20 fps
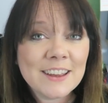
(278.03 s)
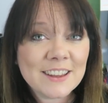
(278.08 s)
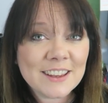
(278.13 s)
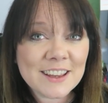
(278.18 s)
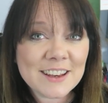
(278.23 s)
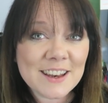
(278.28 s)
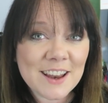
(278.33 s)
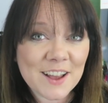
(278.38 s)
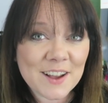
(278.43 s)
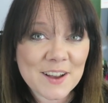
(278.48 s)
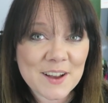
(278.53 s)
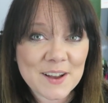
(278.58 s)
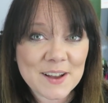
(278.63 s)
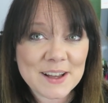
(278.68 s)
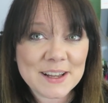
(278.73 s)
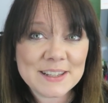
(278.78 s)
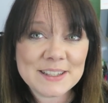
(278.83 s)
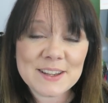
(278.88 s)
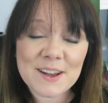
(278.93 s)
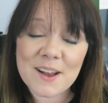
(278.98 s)
Good luck,
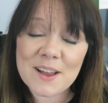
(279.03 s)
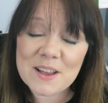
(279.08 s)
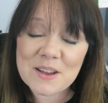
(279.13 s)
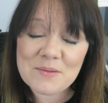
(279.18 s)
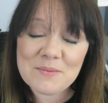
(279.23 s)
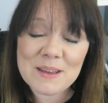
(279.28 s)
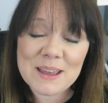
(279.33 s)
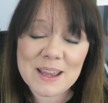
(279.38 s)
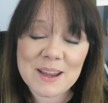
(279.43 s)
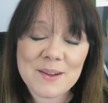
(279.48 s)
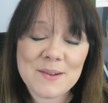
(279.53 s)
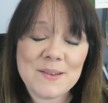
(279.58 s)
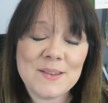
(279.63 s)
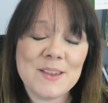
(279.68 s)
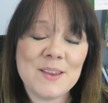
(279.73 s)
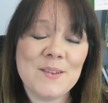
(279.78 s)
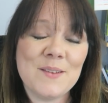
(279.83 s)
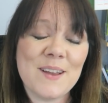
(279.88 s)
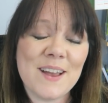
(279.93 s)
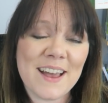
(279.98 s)
guys. I'm going to be here
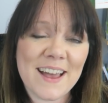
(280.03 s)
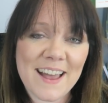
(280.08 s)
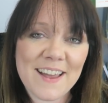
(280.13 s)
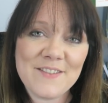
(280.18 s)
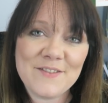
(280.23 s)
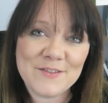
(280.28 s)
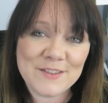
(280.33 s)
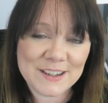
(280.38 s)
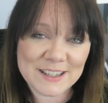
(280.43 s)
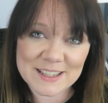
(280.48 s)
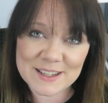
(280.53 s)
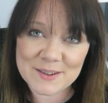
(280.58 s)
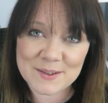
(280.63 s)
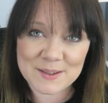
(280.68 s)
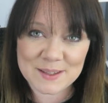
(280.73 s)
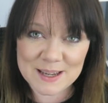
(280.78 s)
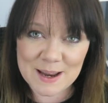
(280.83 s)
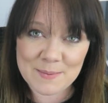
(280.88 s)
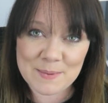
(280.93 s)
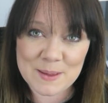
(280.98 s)
with you every single
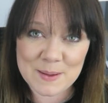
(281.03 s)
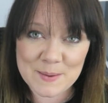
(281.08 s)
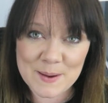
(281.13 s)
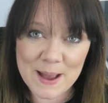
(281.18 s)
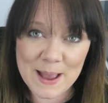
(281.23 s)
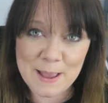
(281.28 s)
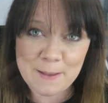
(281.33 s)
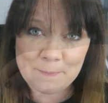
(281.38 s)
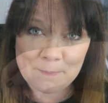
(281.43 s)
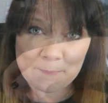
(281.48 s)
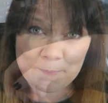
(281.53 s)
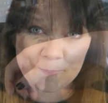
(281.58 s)
step of the way.